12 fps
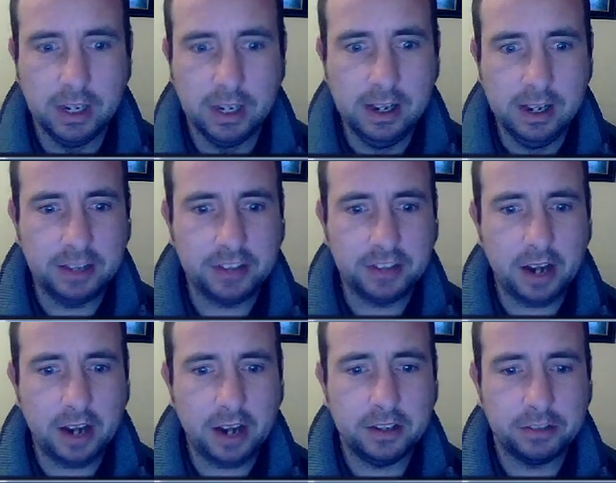A stack
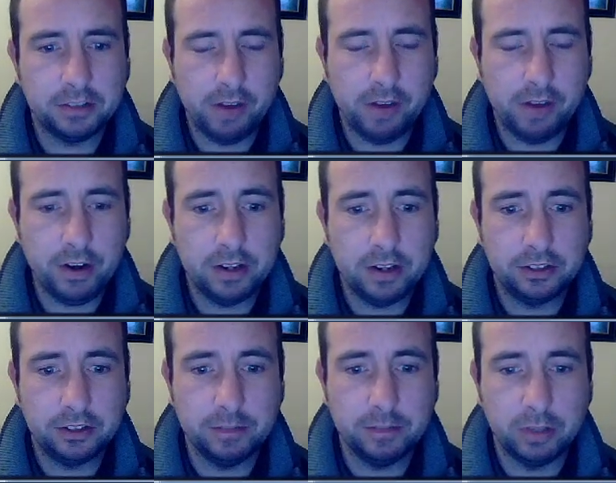is a very
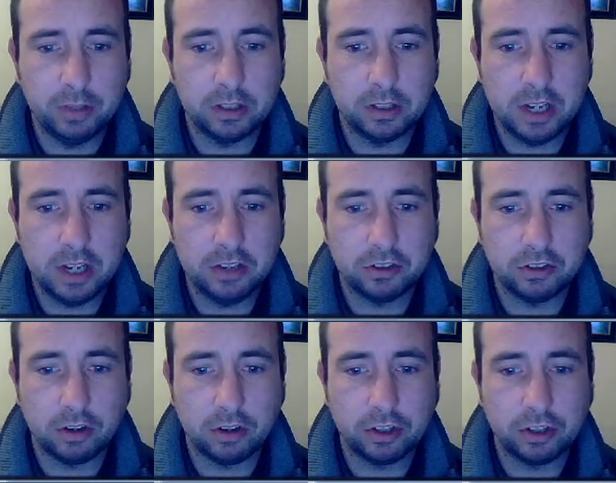simple data
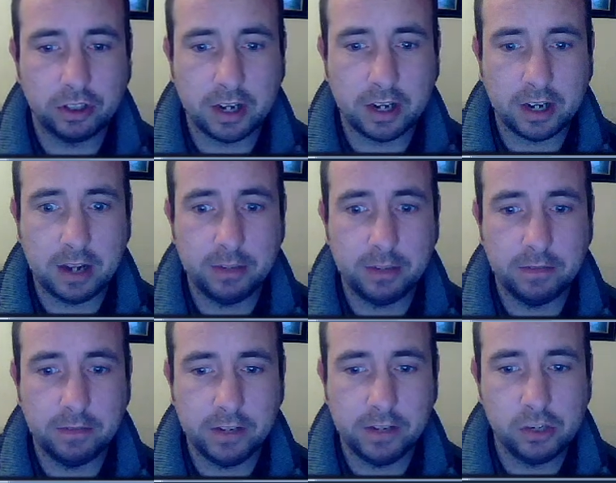structure that can be
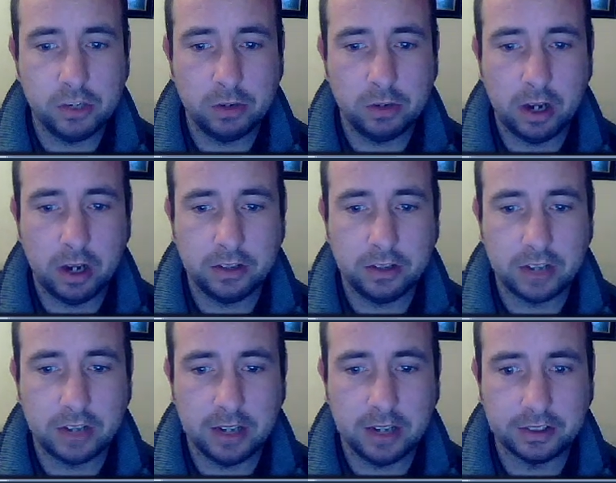visualized
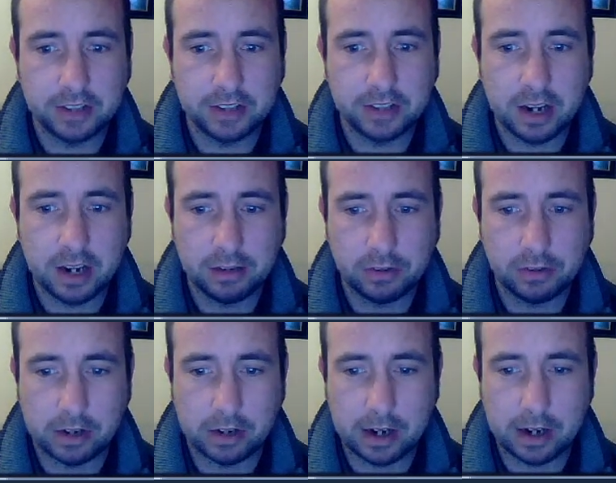as a stack of
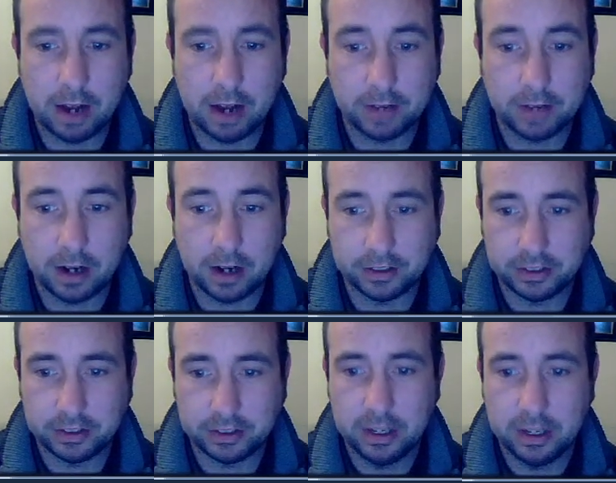cards.
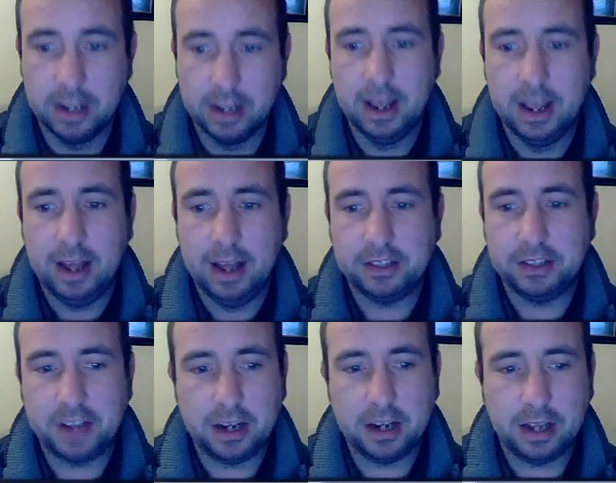A
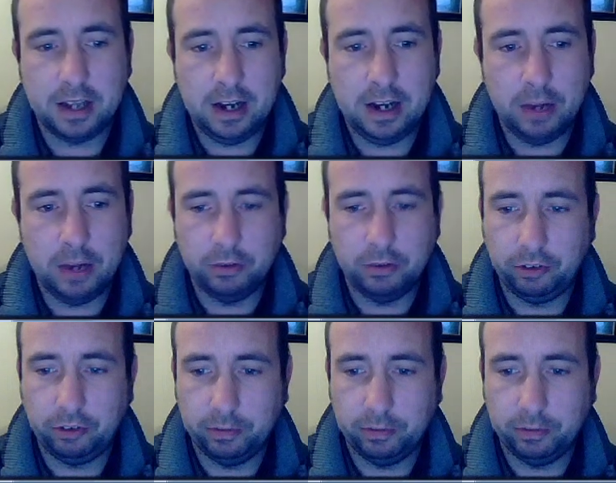stack allows